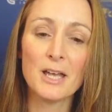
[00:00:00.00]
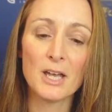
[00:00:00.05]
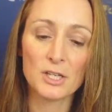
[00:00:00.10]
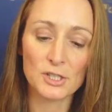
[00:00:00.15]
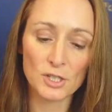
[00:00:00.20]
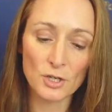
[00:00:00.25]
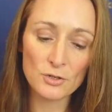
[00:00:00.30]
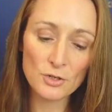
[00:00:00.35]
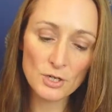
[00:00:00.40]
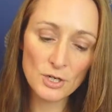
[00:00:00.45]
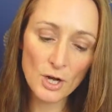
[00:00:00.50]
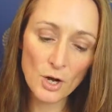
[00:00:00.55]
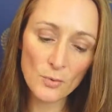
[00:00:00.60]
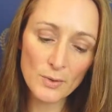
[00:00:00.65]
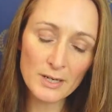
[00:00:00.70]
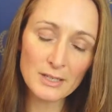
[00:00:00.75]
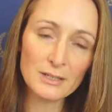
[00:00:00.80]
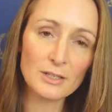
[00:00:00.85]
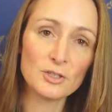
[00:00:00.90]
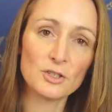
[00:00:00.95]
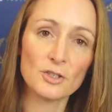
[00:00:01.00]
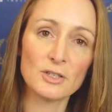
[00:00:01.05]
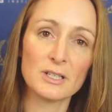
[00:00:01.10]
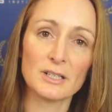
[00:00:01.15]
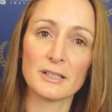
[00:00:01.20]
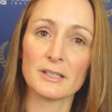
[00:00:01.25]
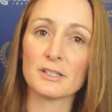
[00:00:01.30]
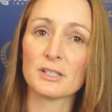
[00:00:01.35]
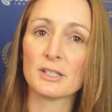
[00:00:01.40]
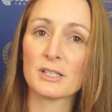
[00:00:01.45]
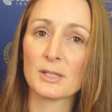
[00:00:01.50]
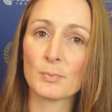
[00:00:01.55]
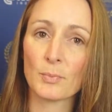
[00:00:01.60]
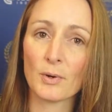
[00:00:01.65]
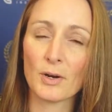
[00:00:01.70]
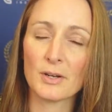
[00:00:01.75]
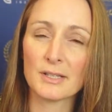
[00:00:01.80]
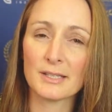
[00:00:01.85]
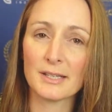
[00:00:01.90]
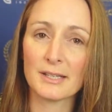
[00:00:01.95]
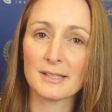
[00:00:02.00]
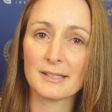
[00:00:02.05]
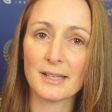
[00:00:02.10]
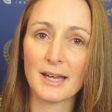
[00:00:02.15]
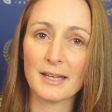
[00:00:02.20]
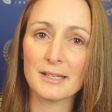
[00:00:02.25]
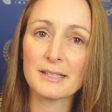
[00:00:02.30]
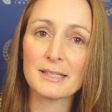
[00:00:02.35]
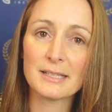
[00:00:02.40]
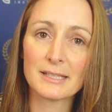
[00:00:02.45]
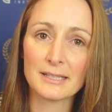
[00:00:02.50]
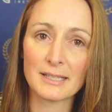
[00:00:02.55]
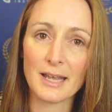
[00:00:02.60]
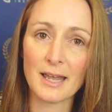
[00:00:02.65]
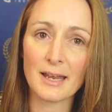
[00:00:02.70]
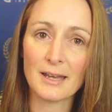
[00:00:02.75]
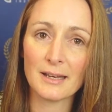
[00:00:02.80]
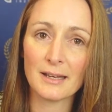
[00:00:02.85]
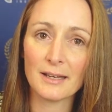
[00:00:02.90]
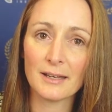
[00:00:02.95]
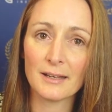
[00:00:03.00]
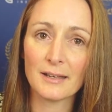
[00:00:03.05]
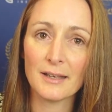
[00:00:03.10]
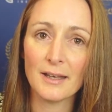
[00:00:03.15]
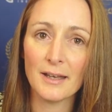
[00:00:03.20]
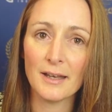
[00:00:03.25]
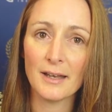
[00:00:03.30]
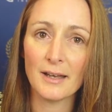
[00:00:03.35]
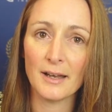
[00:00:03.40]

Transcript: So knowing the due diligence process, understanding,